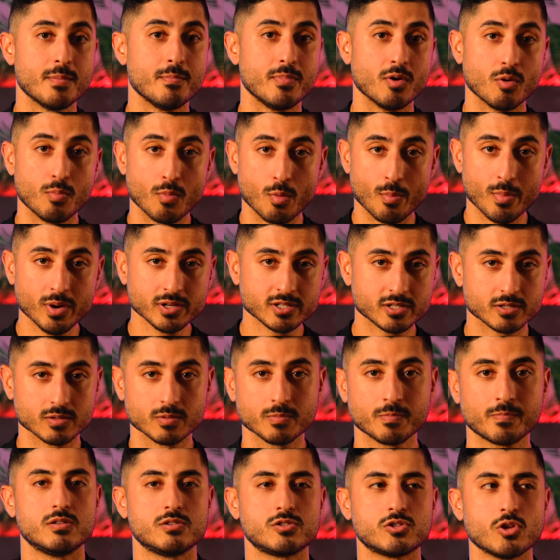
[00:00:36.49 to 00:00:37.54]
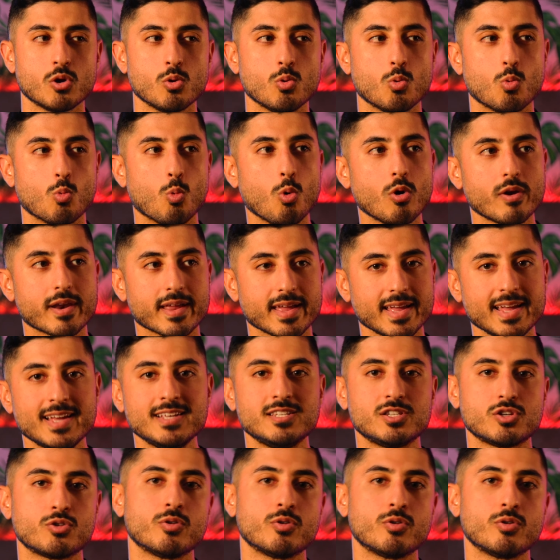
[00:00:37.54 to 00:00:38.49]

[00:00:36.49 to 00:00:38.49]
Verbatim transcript: then build more muscle. So, what is